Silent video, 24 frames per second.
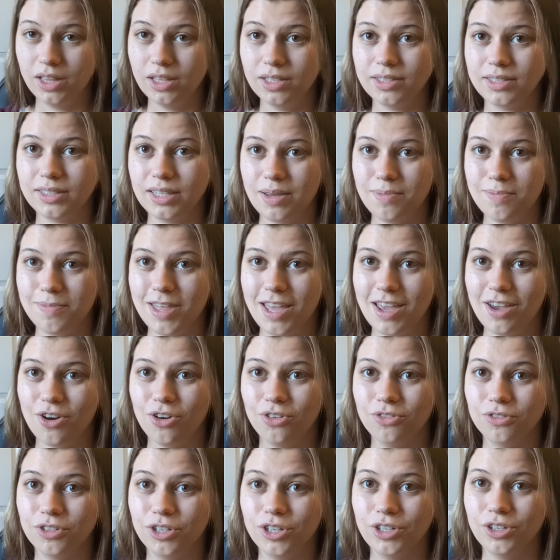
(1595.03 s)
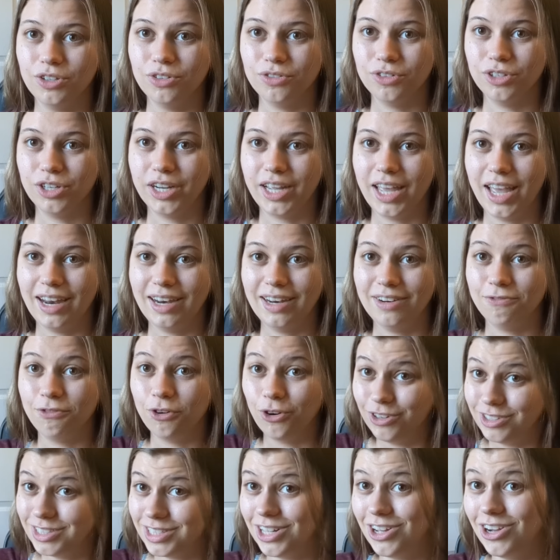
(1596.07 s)
the same thing over and over again for
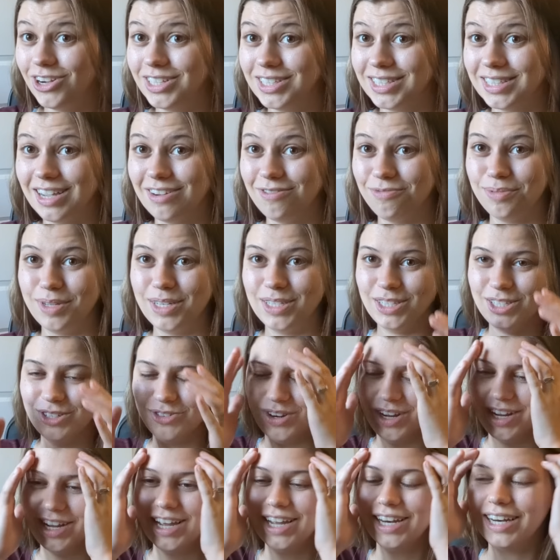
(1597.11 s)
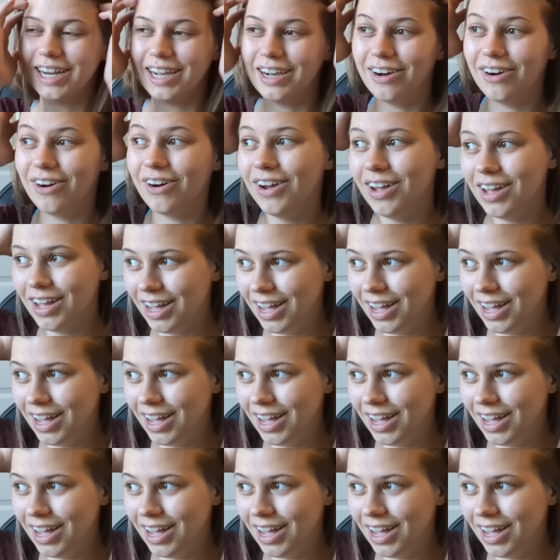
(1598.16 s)
as long as I've been doing it now.